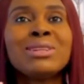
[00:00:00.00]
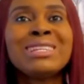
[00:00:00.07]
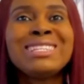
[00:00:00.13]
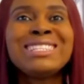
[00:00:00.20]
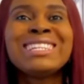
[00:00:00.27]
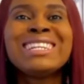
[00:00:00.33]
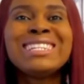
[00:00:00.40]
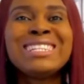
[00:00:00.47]

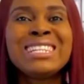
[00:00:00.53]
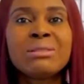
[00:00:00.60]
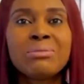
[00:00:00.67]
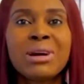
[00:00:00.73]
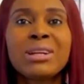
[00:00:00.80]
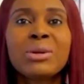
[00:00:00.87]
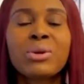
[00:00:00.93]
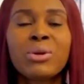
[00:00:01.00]
is in
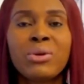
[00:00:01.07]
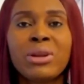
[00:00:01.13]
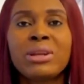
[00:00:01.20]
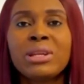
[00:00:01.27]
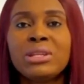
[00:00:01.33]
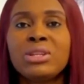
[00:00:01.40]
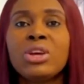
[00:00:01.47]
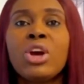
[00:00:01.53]
demand
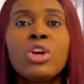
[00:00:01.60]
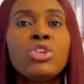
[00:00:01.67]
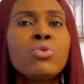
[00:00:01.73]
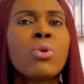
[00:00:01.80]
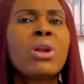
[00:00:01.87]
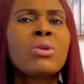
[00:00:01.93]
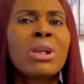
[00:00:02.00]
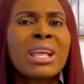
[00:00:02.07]
currently. You
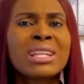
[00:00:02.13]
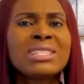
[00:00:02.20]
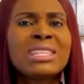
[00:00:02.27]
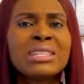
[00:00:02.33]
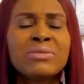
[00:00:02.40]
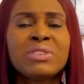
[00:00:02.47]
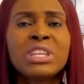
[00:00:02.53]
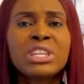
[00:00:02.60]
want to get
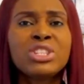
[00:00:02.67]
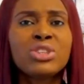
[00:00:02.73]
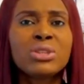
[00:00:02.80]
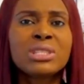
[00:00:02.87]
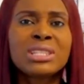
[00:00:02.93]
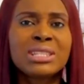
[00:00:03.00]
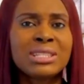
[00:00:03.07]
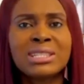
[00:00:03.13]

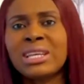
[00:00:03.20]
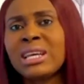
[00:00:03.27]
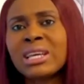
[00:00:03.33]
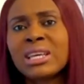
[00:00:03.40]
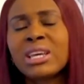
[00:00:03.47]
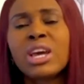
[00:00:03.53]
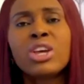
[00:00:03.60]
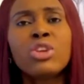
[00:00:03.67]
certifications in tech.